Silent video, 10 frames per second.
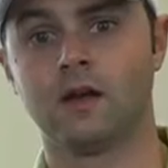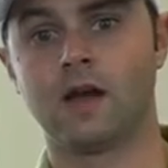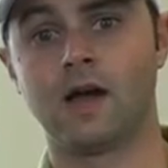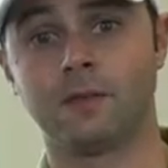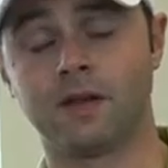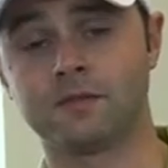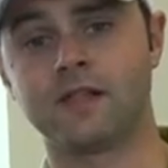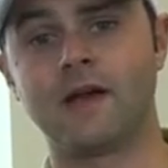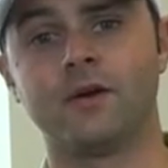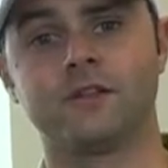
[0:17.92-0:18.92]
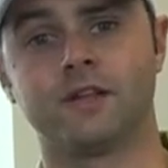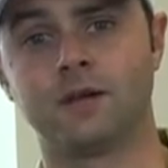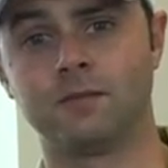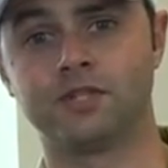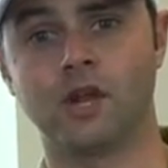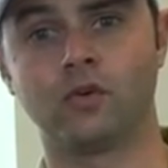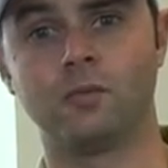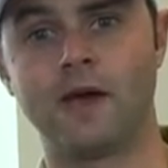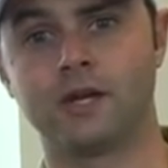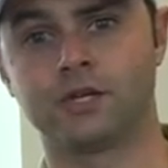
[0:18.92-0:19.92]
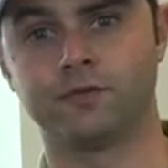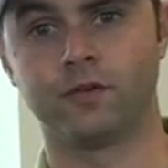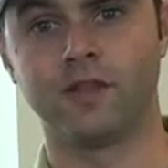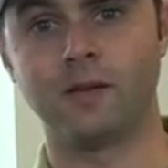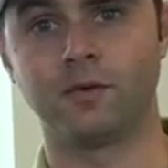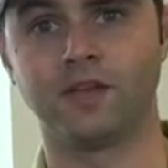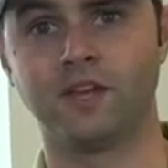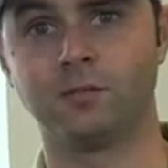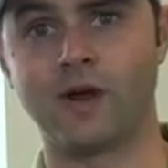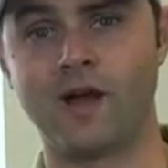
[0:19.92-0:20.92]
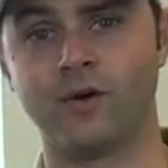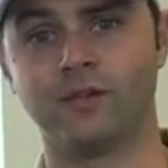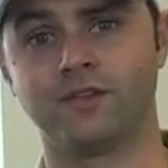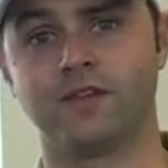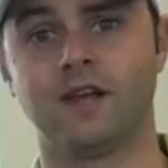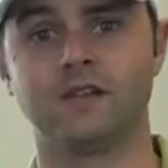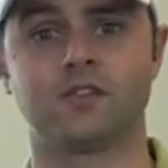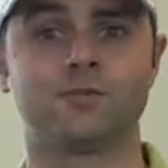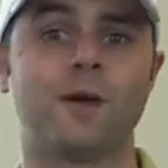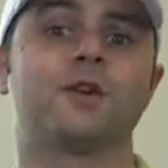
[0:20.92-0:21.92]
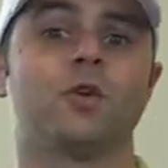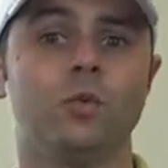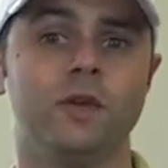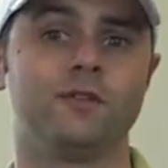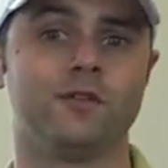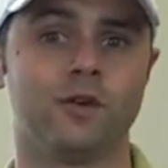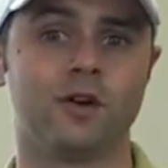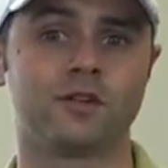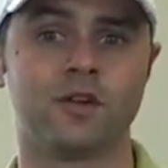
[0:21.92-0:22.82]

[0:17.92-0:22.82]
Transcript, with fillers: Hi, my name is Larry Zinn. I'm the general manager for Lamborghini Broward. Today is a special week for us.